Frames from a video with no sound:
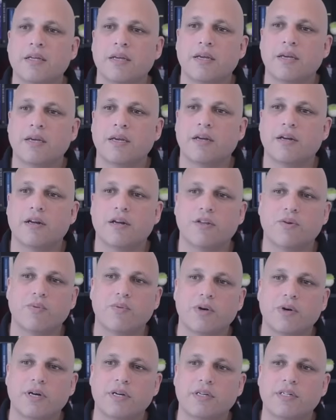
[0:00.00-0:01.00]
In other
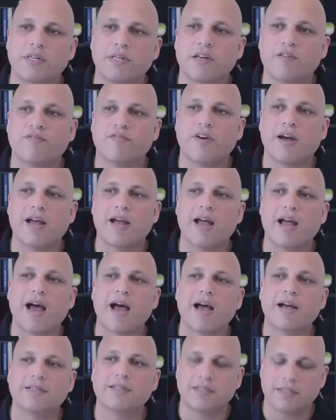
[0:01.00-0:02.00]
words, if I
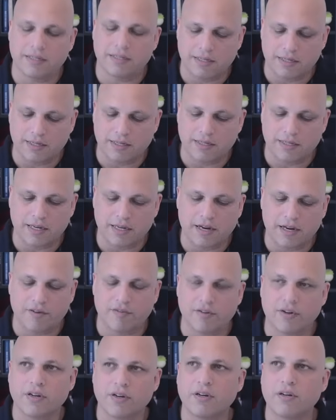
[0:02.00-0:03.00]
access this
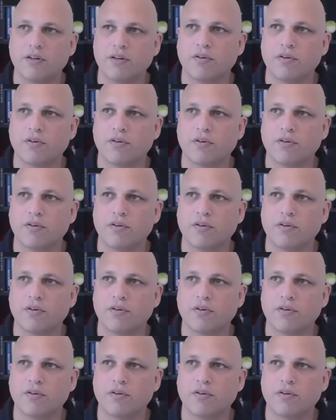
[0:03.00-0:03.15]
server